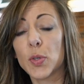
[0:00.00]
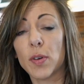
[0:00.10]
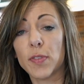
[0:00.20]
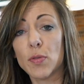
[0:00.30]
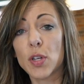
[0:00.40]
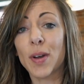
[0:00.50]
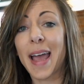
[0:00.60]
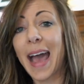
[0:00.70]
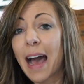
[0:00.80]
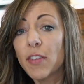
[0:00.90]
So if you
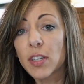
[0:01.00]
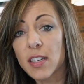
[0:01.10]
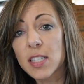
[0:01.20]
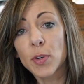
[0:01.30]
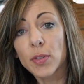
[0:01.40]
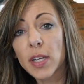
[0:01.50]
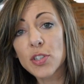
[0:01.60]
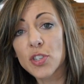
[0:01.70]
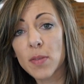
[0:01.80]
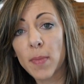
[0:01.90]
don't have a customer
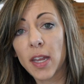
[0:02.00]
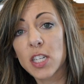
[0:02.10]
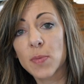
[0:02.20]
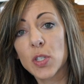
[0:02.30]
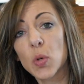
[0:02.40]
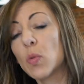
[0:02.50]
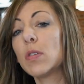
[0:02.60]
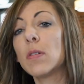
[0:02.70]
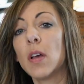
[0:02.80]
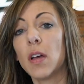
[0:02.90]
relationship management
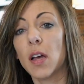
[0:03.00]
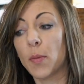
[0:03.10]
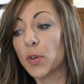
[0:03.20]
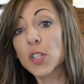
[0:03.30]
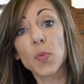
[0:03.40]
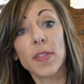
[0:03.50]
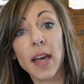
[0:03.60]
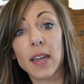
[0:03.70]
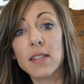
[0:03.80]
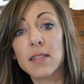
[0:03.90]
tool, um, which is what
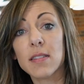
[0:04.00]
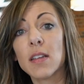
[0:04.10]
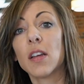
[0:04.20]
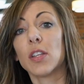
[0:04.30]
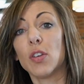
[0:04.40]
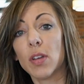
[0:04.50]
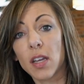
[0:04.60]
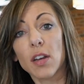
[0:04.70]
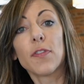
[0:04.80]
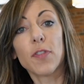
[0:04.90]
that is, you can
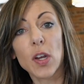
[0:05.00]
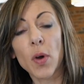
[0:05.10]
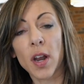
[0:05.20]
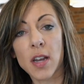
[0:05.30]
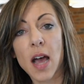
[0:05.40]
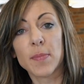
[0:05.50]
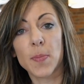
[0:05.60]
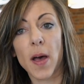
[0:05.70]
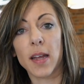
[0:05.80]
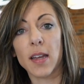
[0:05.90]
get a free one on
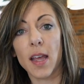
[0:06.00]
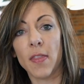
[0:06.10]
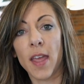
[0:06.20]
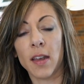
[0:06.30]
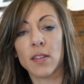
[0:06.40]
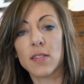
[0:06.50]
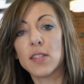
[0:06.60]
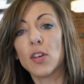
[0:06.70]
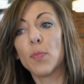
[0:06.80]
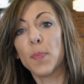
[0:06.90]
HubSpot and then
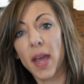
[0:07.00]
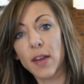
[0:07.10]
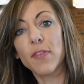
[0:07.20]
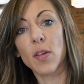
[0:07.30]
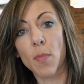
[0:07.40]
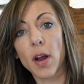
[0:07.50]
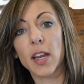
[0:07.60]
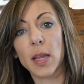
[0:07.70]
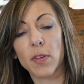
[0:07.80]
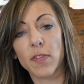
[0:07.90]
still pay for the marketing